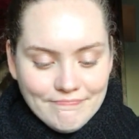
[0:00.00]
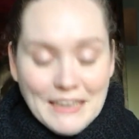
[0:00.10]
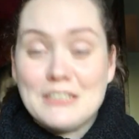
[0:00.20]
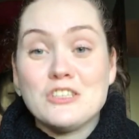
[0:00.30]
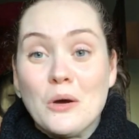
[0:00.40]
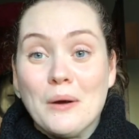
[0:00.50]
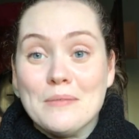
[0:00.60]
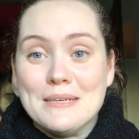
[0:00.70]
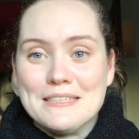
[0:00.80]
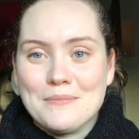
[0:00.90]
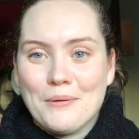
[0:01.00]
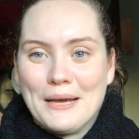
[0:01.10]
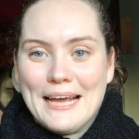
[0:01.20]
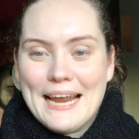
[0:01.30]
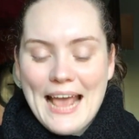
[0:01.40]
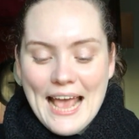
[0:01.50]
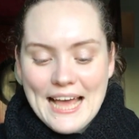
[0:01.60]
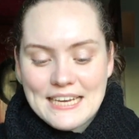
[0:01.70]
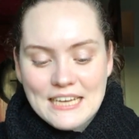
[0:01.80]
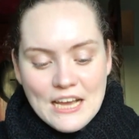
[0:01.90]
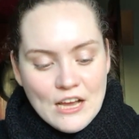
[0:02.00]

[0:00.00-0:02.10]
I just don't want to be disappointed. And